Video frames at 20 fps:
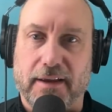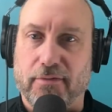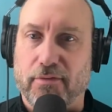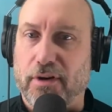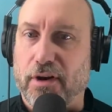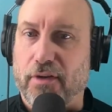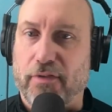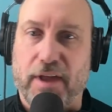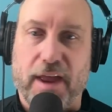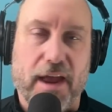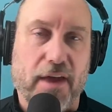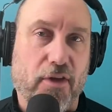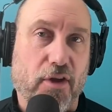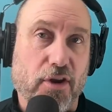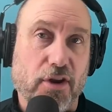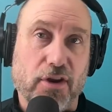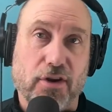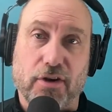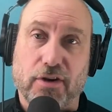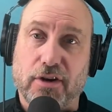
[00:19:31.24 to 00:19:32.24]

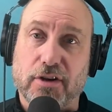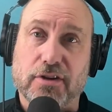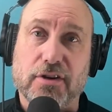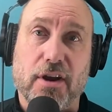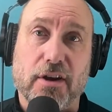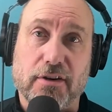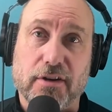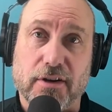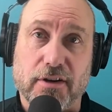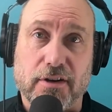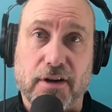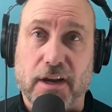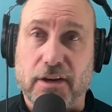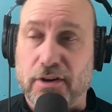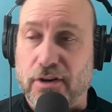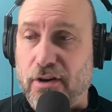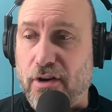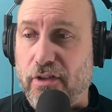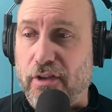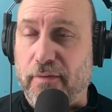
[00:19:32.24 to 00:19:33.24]
You start to get to
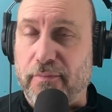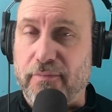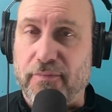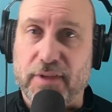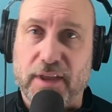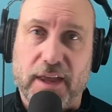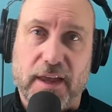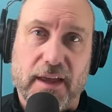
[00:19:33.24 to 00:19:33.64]
know them,